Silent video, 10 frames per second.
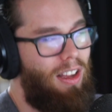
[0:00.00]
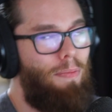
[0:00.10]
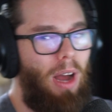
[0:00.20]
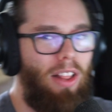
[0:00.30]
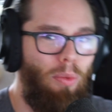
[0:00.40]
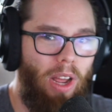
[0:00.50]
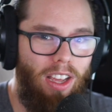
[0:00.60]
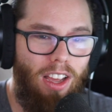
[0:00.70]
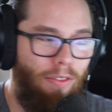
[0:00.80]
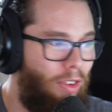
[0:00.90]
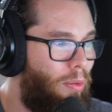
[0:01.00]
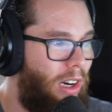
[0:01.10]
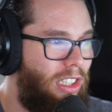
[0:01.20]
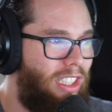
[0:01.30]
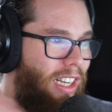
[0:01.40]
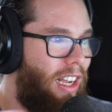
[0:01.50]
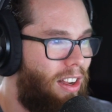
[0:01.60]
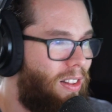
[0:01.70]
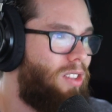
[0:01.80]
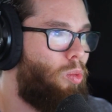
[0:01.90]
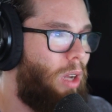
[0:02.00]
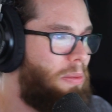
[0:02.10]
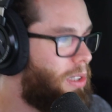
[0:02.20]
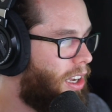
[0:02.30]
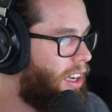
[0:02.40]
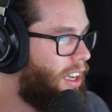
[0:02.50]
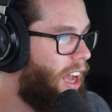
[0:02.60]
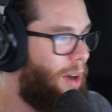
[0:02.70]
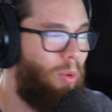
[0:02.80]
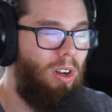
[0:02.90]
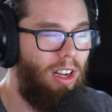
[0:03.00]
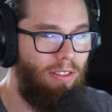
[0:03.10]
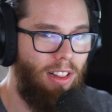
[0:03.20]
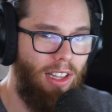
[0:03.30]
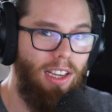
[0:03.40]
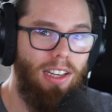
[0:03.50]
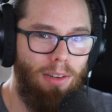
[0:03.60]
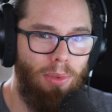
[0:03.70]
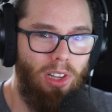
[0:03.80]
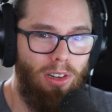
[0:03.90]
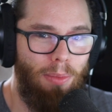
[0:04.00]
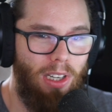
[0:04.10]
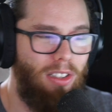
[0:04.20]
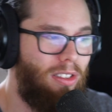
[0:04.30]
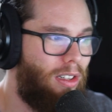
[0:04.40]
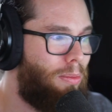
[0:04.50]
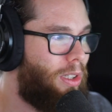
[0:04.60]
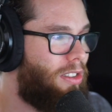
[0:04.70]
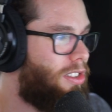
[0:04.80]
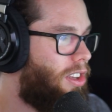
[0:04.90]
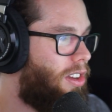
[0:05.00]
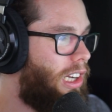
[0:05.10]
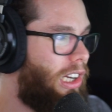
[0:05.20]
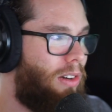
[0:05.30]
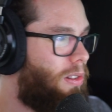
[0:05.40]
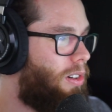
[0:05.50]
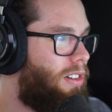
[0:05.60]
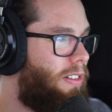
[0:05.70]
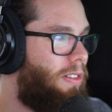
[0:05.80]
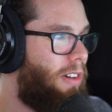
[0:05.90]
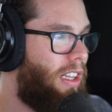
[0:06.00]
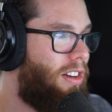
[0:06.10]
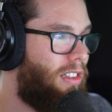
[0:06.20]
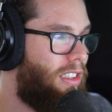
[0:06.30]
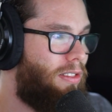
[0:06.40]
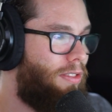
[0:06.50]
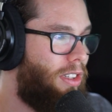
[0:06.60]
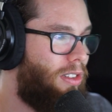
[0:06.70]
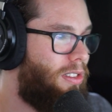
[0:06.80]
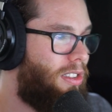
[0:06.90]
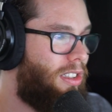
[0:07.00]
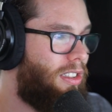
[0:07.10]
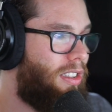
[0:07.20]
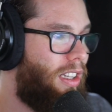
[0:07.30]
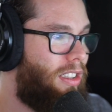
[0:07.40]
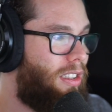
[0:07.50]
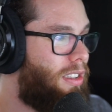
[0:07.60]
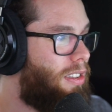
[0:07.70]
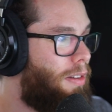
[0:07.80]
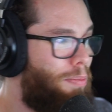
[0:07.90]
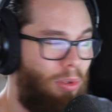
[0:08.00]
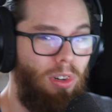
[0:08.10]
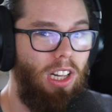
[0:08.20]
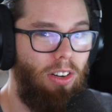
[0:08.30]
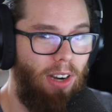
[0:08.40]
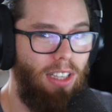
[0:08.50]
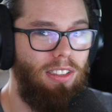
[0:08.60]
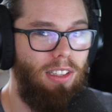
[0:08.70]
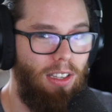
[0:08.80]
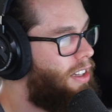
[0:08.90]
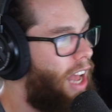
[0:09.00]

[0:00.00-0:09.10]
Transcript: And by the way, if you want to check out this website, I will have a link down below in my description so you can go through and read all these reviews, because it's pretty crazy.